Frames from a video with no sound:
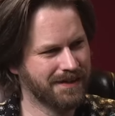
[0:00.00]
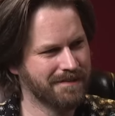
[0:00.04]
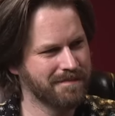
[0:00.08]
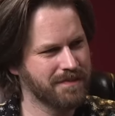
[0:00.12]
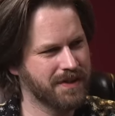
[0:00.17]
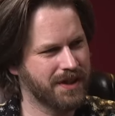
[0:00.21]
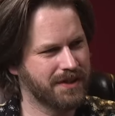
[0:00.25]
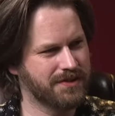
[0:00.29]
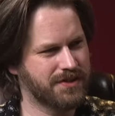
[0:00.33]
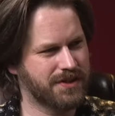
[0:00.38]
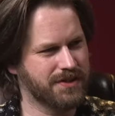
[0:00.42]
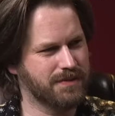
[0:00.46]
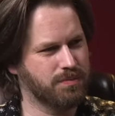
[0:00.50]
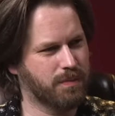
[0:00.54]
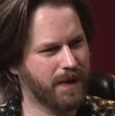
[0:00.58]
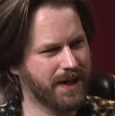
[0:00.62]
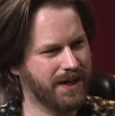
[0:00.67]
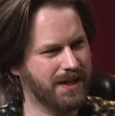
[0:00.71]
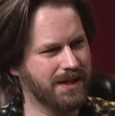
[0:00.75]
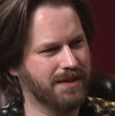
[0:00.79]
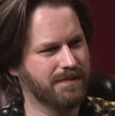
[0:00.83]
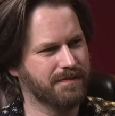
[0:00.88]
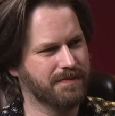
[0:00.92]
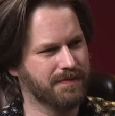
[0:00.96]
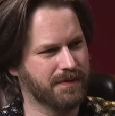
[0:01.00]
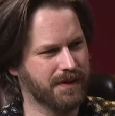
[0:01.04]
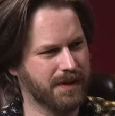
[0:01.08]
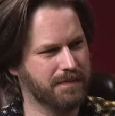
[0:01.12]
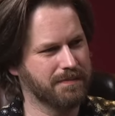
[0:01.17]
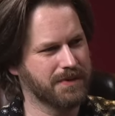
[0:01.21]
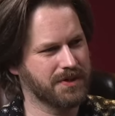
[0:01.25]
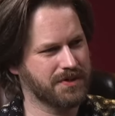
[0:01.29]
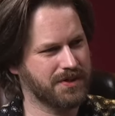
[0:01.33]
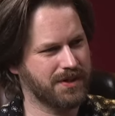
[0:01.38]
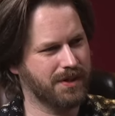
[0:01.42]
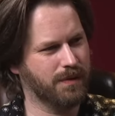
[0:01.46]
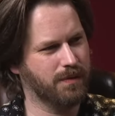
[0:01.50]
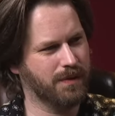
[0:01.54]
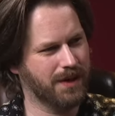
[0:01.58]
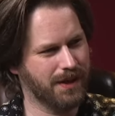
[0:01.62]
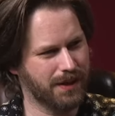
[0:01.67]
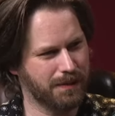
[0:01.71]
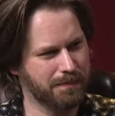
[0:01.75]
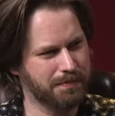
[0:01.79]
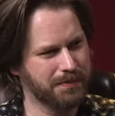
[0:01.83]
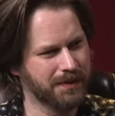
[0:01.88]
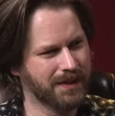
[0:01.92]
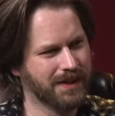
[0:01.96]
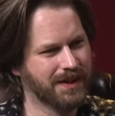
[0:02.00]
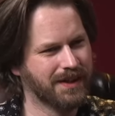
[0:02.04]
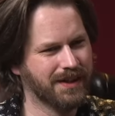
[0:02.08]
mm-hmm. and she's waiting for him to show up.